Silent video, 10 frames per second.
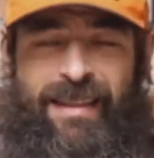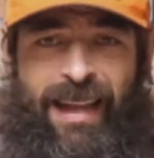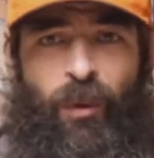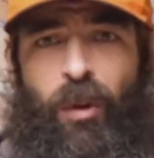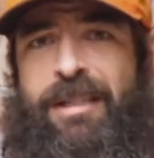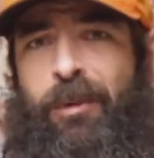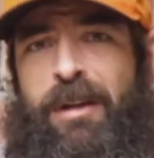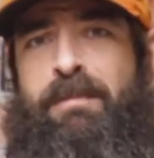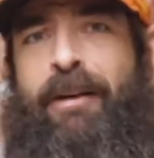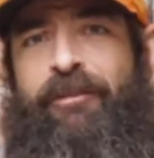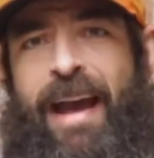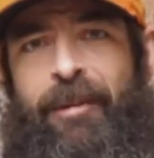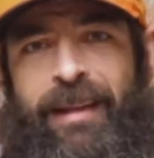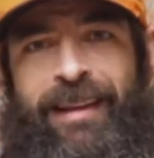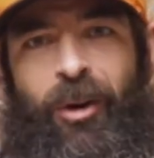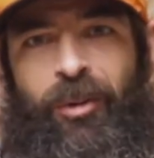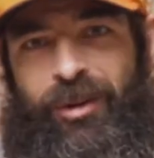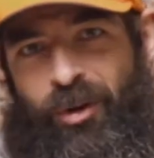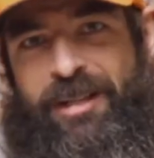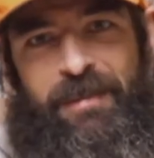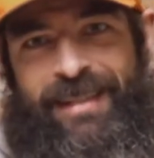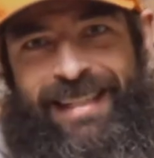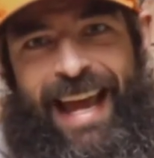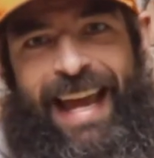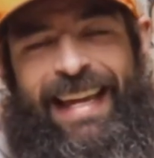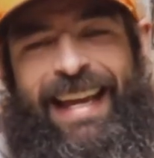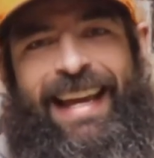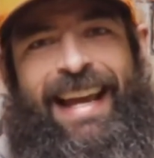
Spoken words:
that I wasn't with my family on Christmas Day.